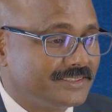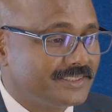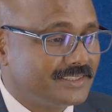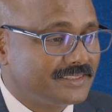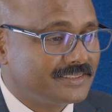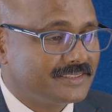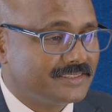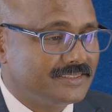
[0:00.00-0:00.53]

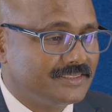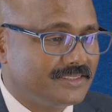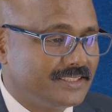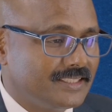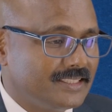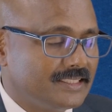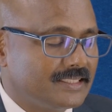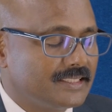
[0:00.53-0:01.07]
General
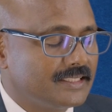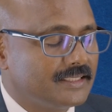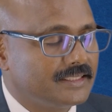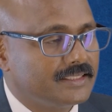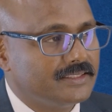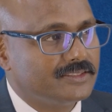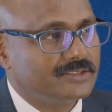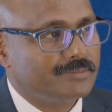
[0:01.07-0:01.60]
surgery yeah,
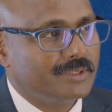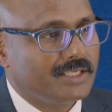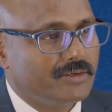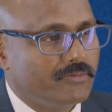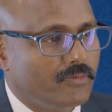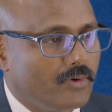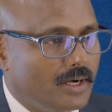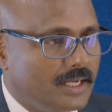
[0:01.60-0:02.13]
gives me a
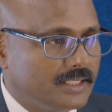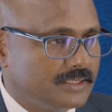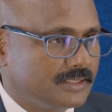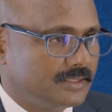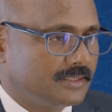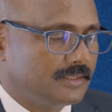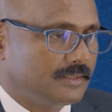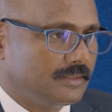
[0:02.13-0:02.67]

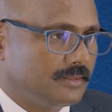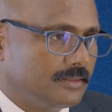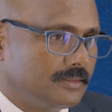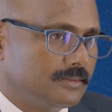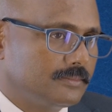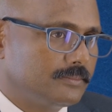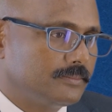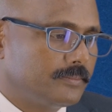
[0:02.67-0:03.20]
vast
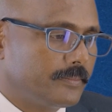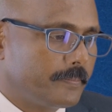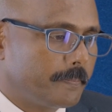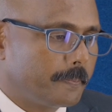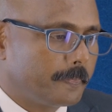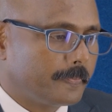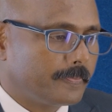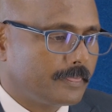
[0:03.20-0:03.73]
um,
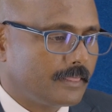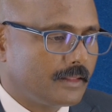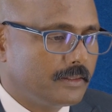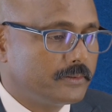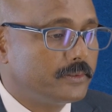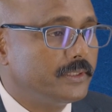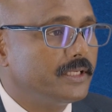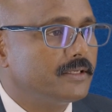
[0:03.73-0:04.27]

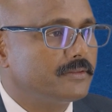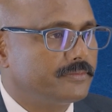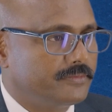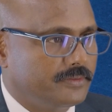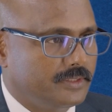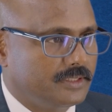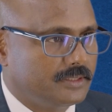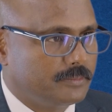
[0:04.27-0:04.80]
array of
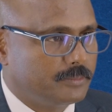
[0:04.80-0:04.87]
uh,